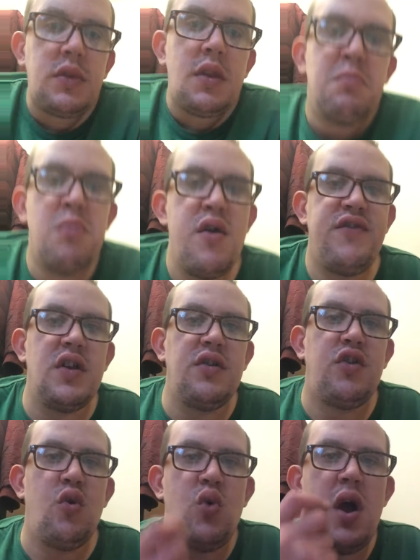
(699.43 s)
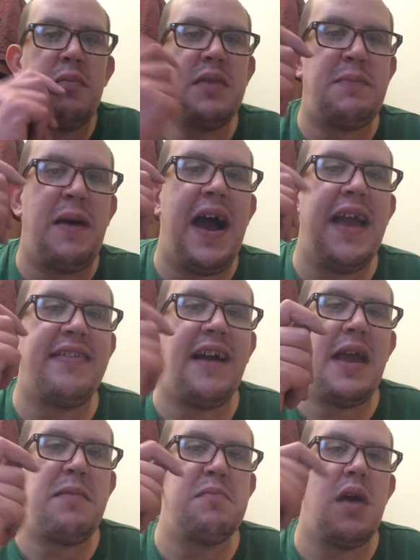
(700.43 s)
Moving on to the Party
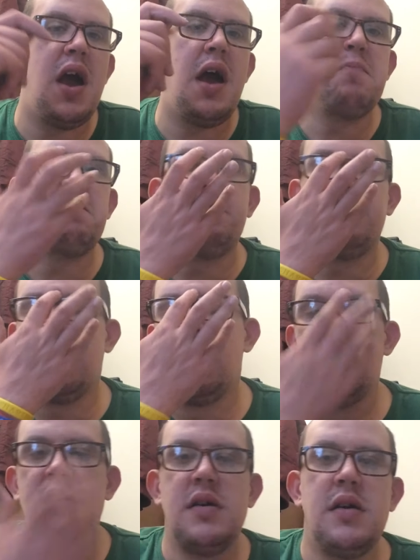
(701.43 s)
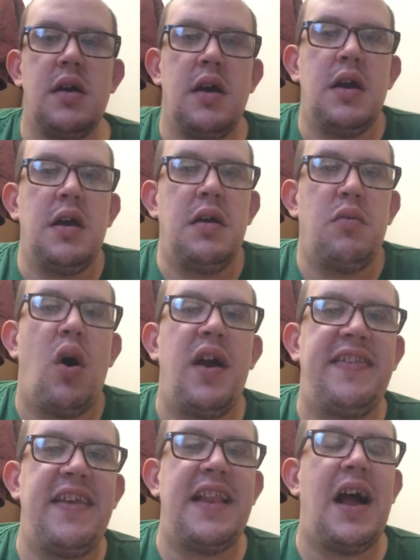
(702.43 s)
Time.
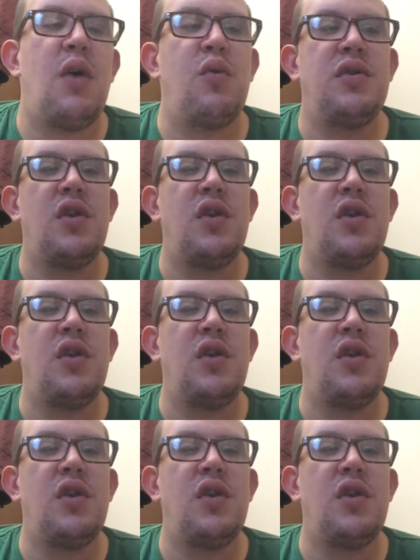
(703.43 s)
What is it now?